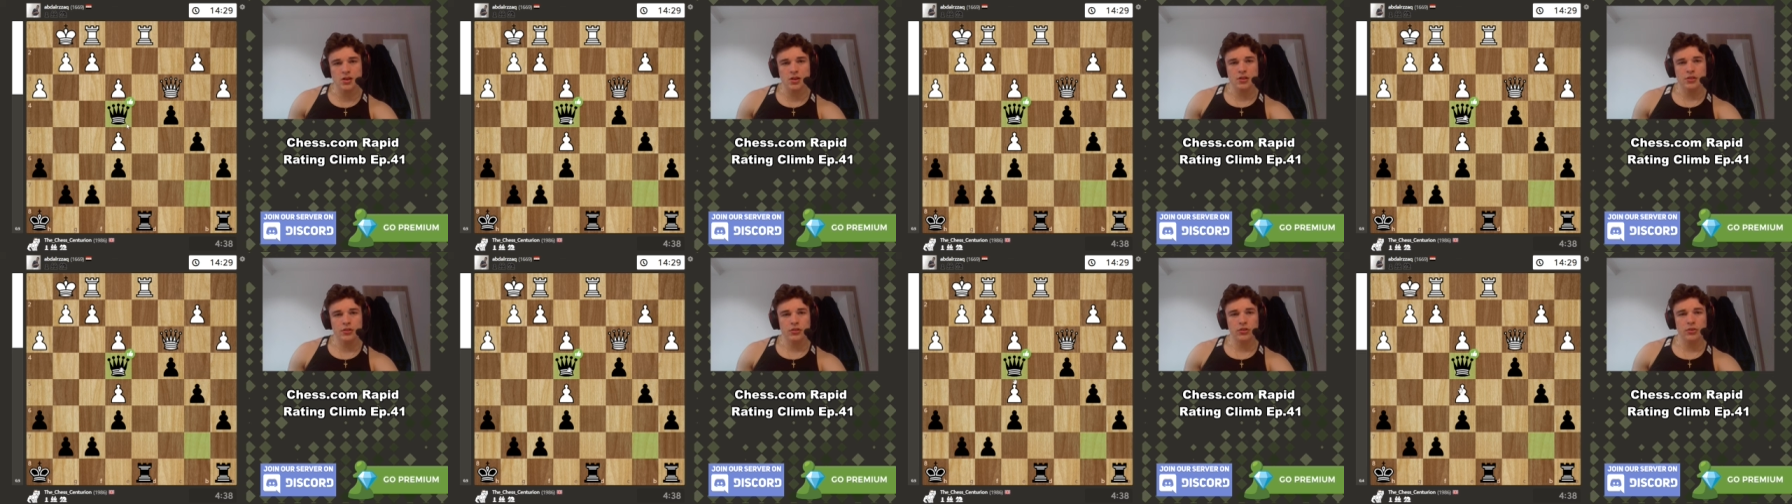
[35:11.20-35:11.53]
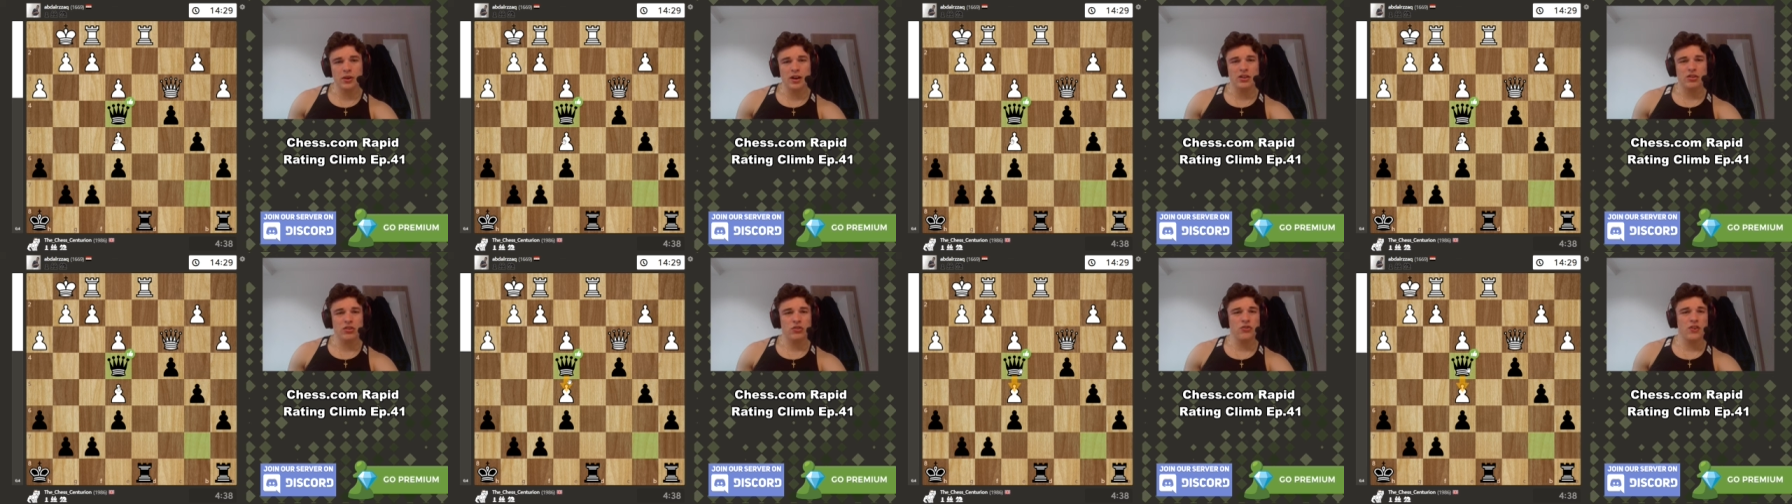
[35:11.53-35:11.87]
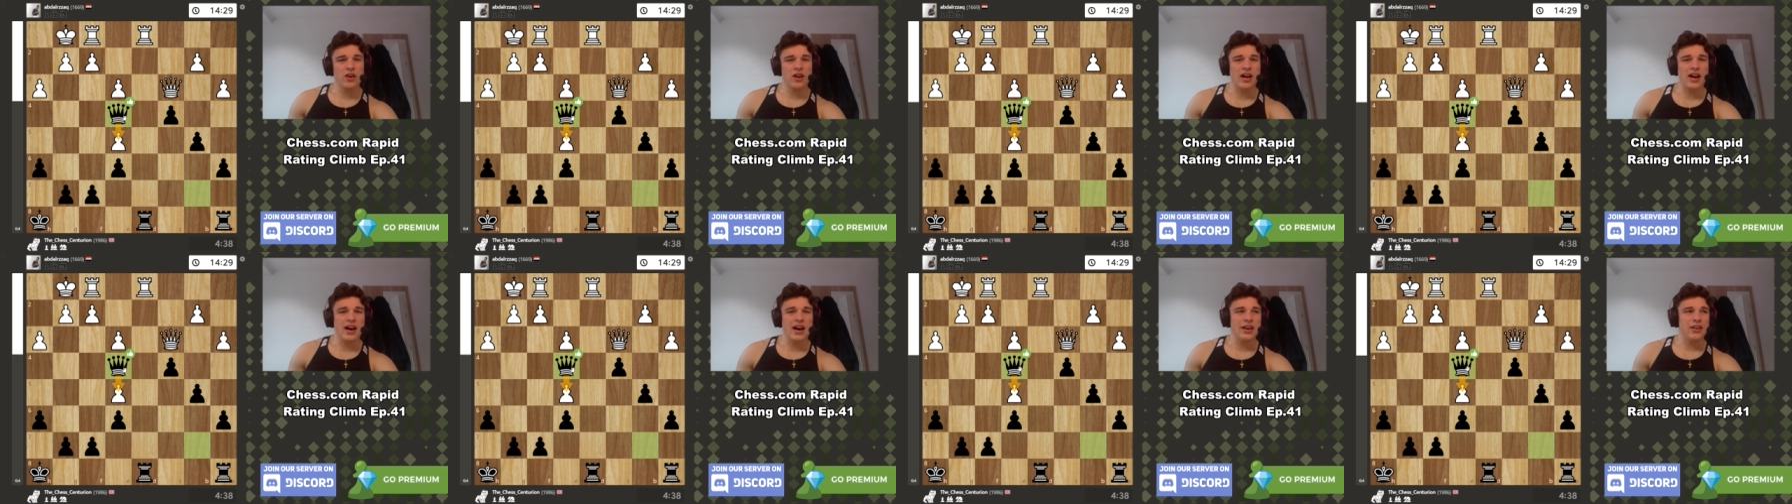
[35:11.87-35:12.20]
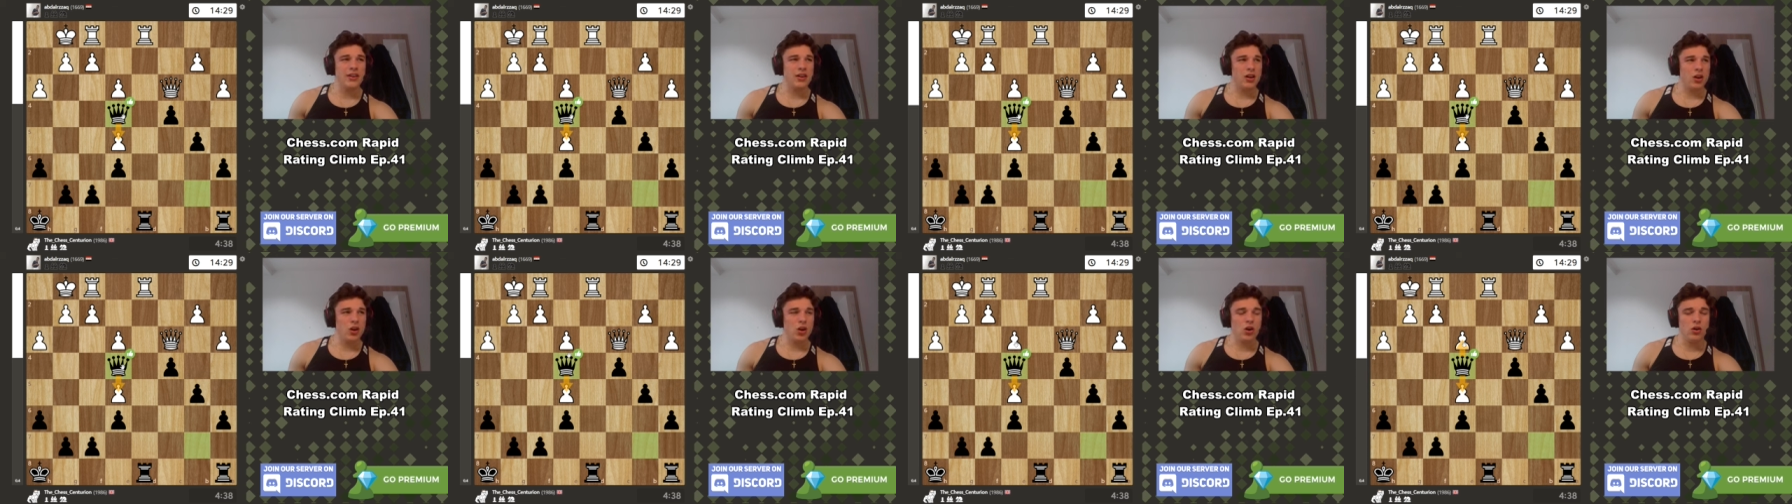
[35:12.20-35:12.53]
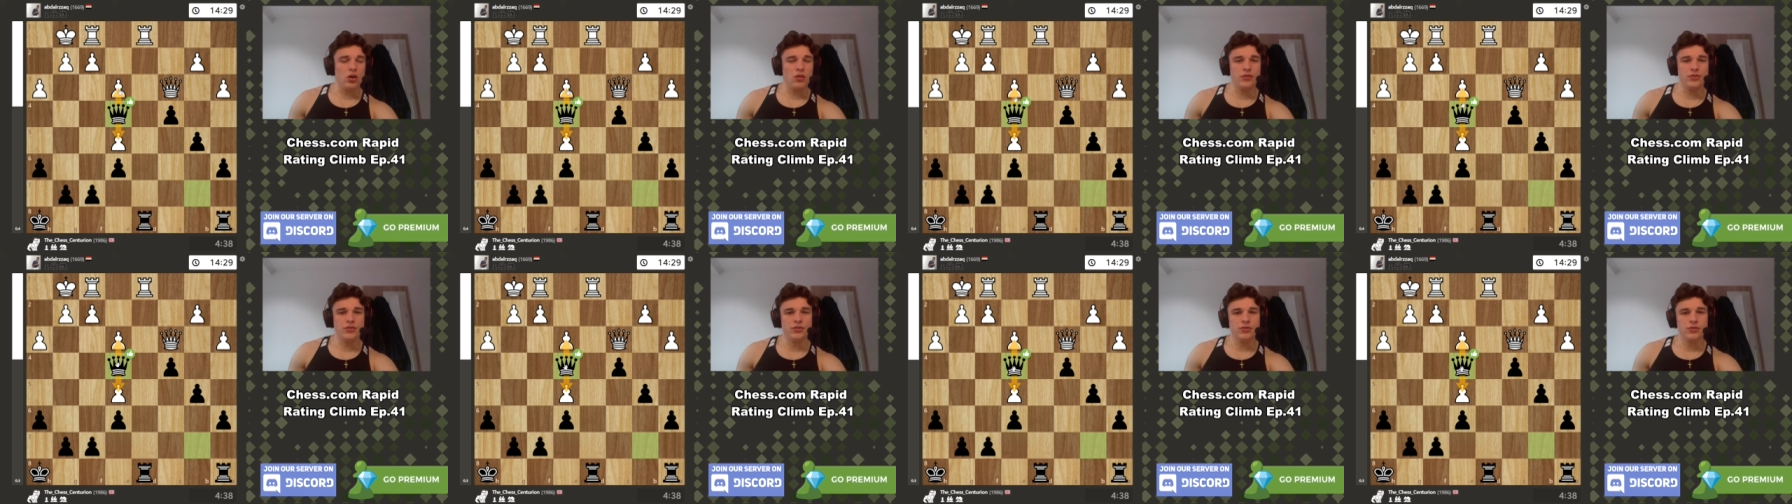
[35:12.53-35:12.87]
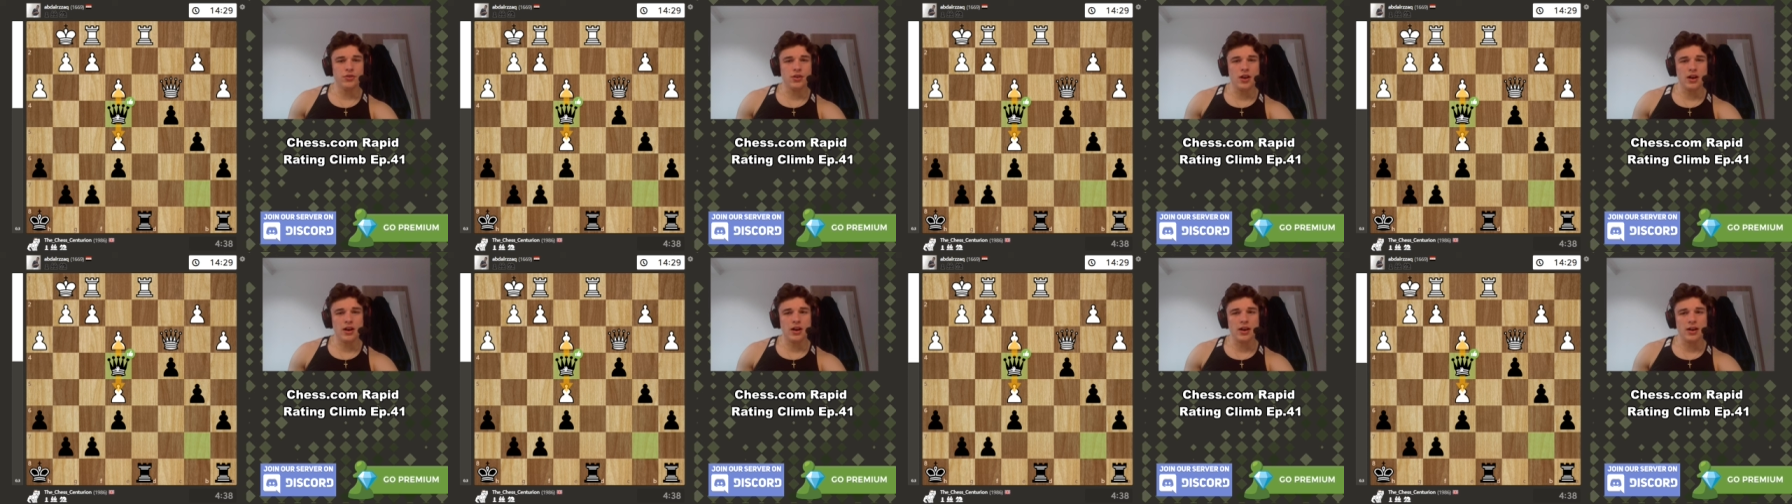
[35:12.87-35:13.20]
So I just felt I had a lot of
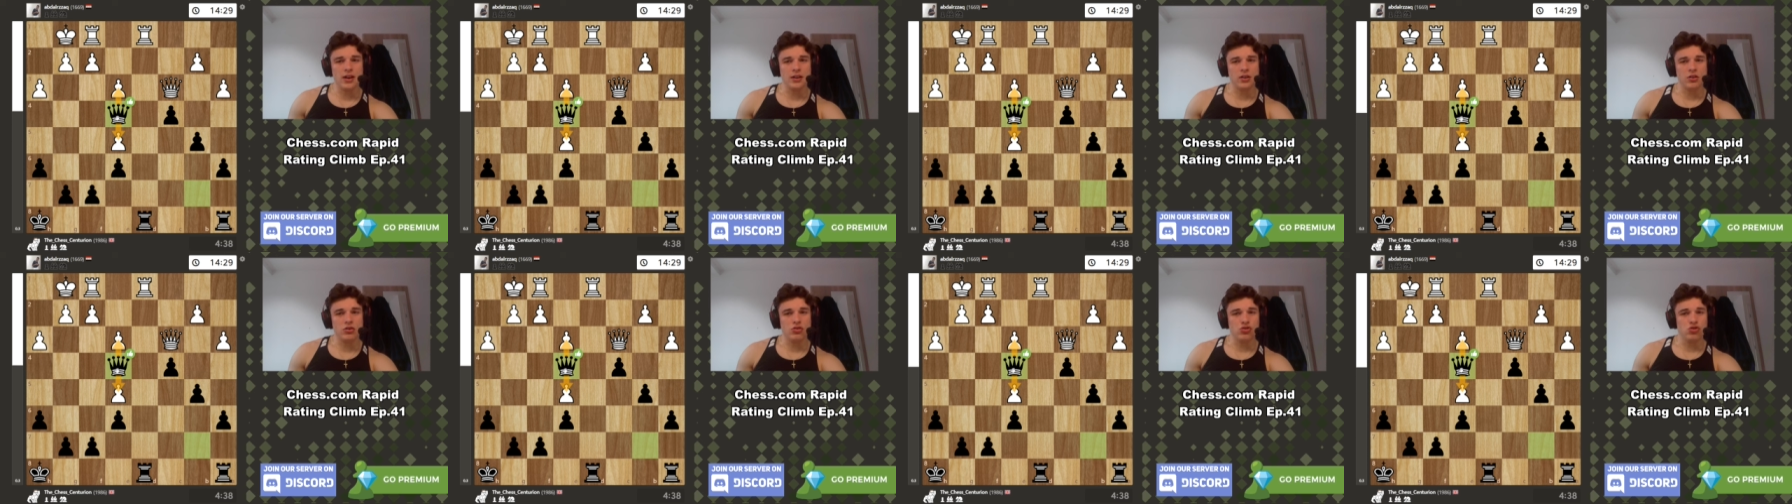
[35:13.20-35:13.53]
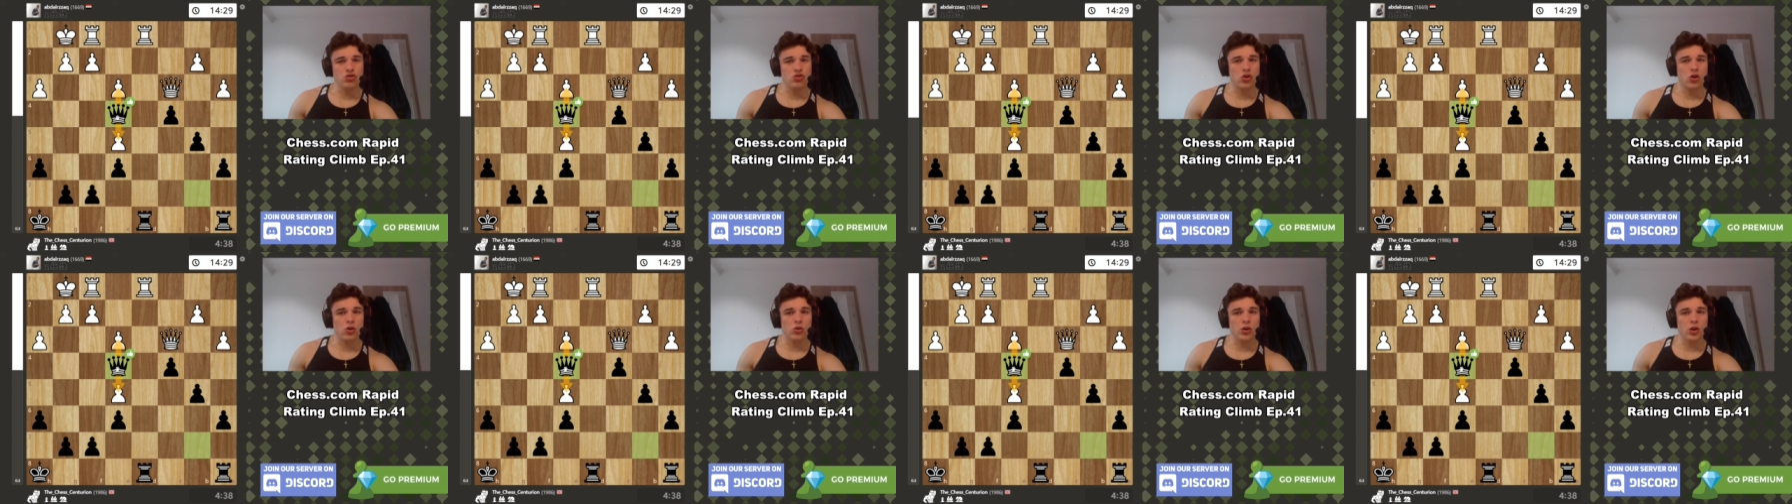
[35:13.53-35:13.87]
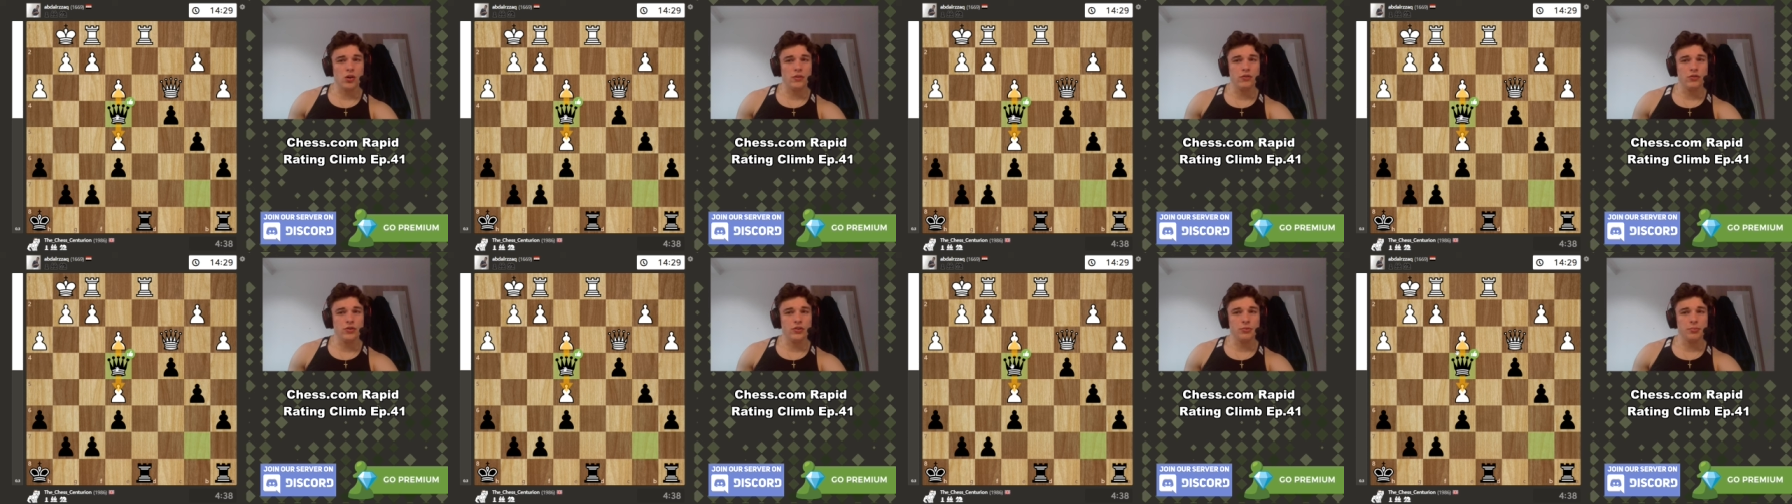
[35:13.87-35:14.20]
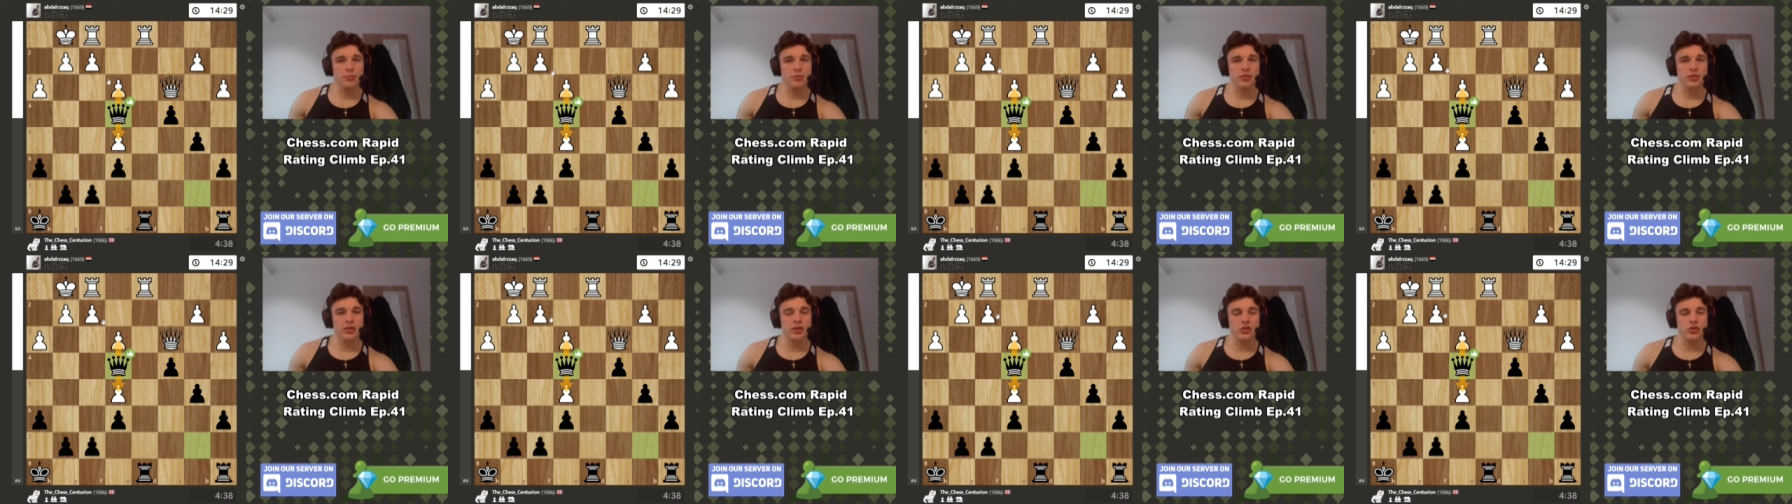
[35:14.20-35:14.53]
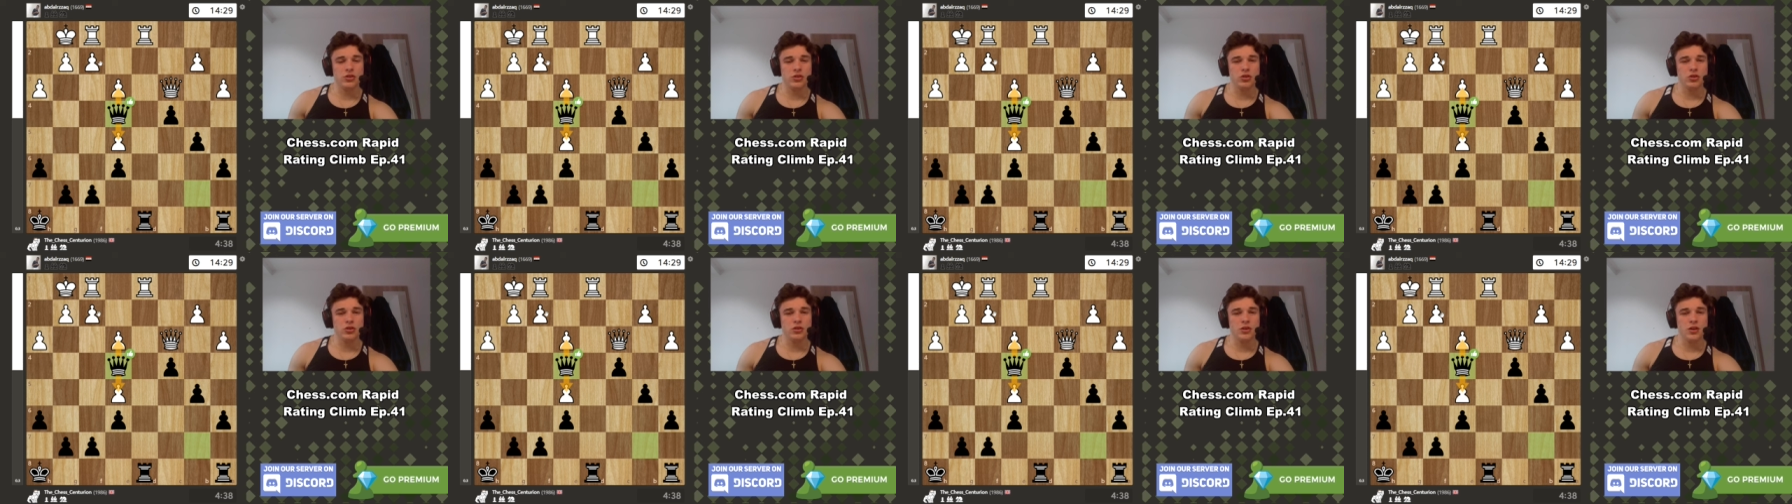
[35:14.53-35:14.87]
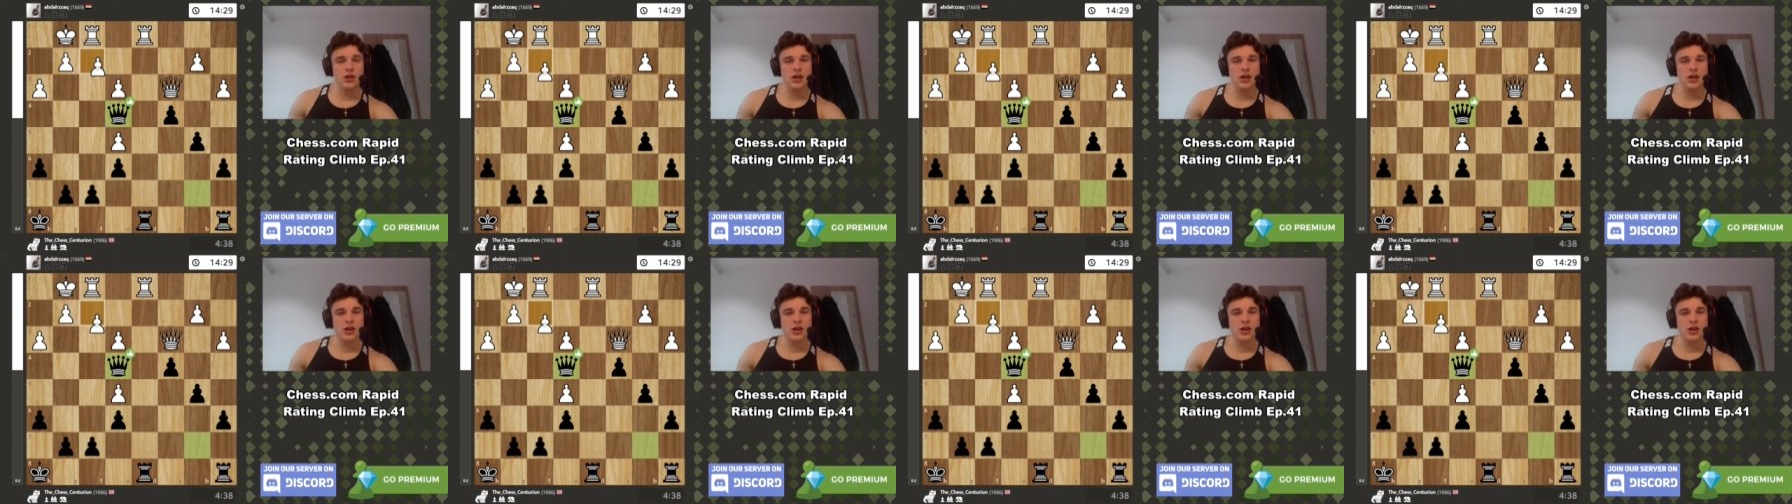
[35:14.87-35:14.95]
uh, control over his position.